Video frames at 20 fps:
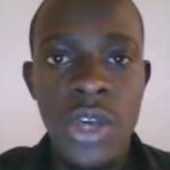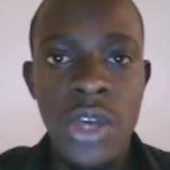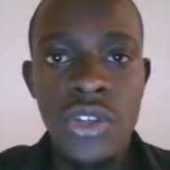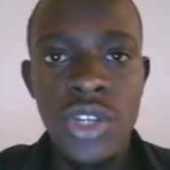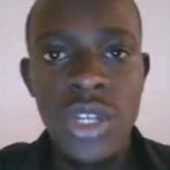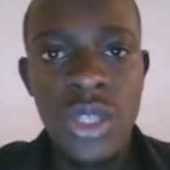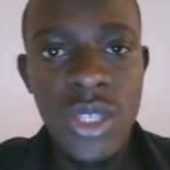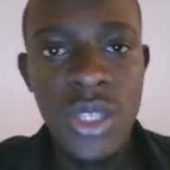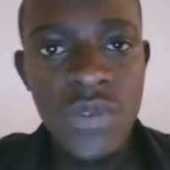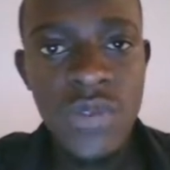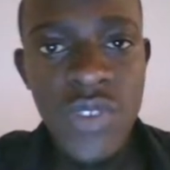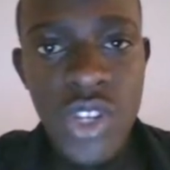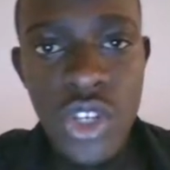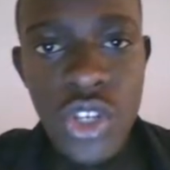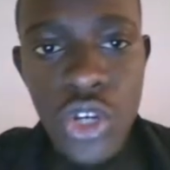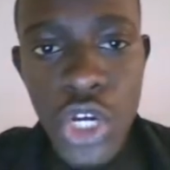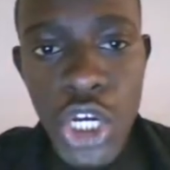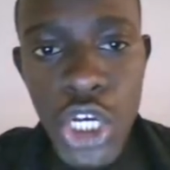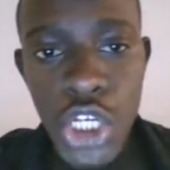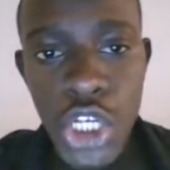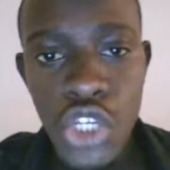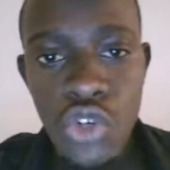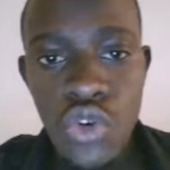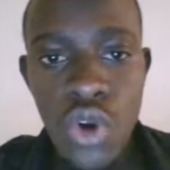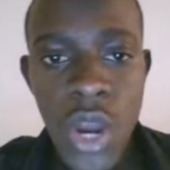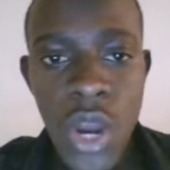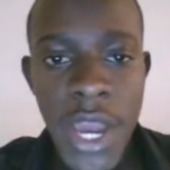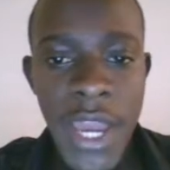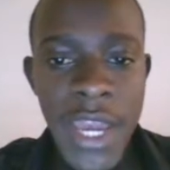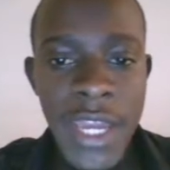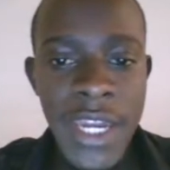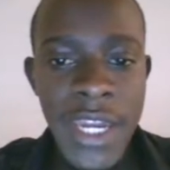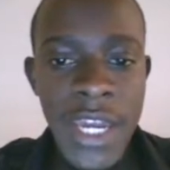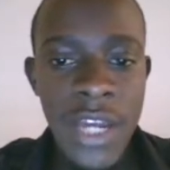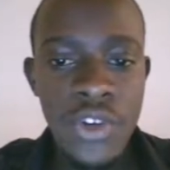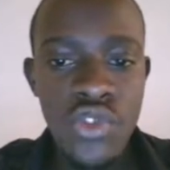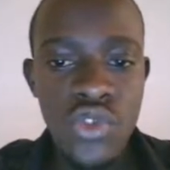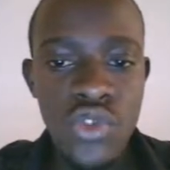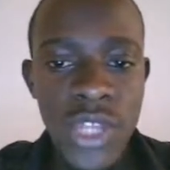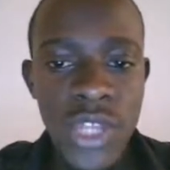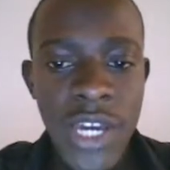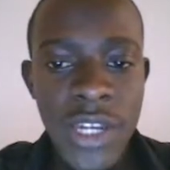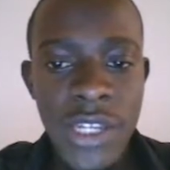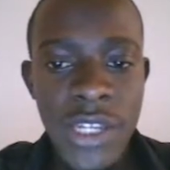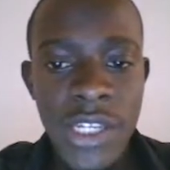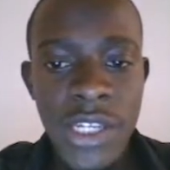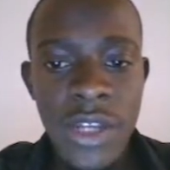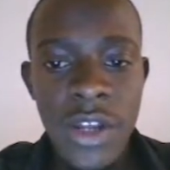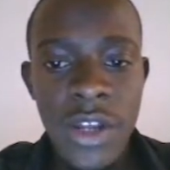So in this video, we're going to go ahead and do that.